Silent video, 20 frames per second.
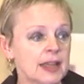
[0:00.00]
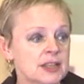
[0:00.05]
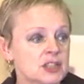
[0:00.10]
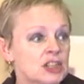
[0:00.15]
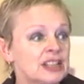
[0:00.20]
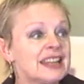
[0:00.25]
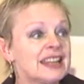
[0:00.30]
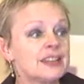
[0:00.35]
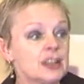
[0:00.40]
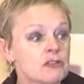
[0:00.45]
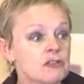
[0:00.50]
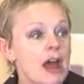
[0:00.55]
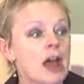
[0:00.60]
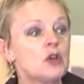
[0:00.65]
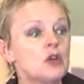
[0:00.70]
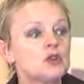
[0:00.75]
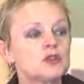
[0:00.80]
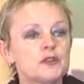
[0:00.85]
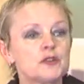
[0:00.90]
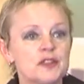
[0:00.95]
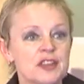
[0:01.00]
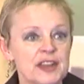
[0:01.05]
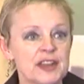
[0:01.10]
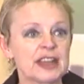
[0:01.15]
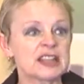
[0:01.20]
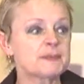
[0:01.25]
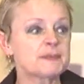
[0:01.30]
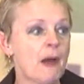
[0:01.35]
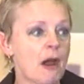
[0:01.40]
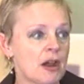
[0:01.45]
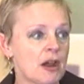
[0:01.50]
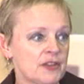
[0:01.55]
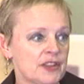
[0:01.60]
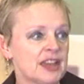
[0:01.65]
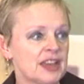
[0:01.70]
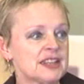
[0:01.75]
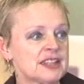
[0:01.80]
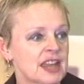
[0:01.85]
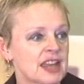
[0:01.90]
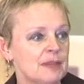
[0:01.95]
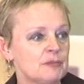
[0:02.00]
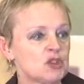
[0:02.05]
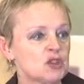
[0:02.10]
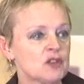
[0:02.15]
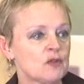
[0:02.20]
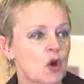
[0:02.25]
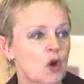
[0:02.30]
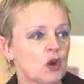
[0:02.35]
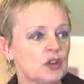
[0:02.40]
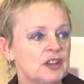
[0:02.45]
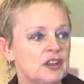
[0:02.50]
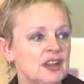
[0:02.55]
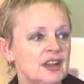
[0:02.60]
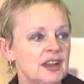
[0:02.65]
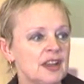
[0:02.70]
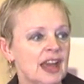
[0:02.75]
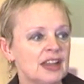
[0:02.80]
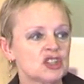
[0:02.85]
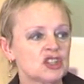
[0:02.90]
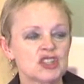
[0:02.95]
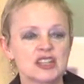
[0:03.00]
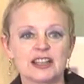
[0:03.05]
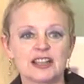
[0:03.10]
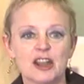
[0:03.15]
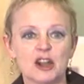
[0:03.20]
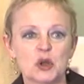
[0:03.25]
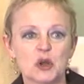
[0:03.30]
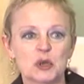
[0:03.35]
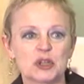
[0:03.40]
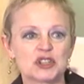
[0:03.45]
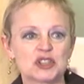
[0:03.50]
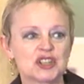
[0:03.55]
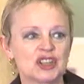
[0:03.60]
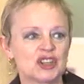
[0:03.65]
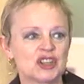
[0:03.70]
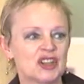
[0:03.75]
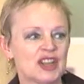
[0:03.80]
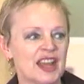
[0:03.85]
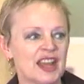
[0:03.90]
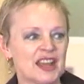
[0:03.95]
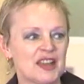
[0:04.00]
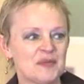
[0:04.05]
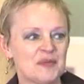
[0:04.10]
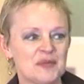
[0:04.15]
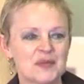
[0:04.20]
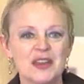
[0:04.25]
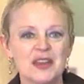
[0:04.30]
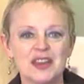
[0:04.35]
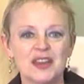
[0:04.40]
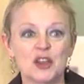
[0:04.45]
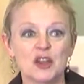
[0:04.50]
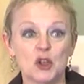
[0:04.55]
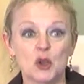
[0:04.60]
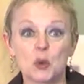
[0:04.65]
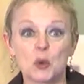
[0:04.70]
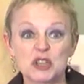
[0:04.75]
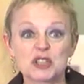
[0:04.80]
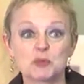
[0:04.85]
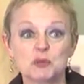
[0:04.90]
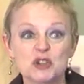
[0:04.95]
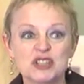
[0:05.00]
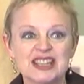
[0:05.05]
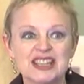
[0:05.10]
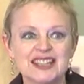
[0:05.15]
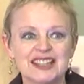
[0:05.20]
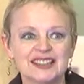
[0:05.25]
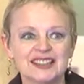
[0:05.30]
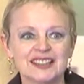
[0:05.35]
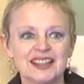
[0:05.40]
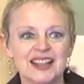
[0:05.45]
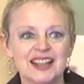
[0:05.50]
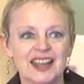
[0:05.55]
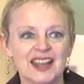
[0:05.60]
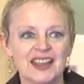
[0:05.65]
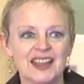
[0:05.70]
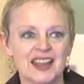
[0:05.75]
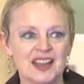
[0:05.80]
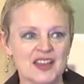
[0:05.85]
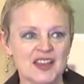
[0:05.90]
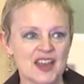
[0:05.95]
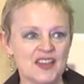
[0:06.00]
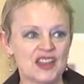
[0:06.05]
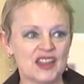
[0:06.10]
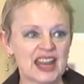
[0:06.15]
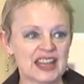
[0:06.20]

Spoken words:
to lay the ground for the next part that Siobhan and Sheila are going to go into more detail in the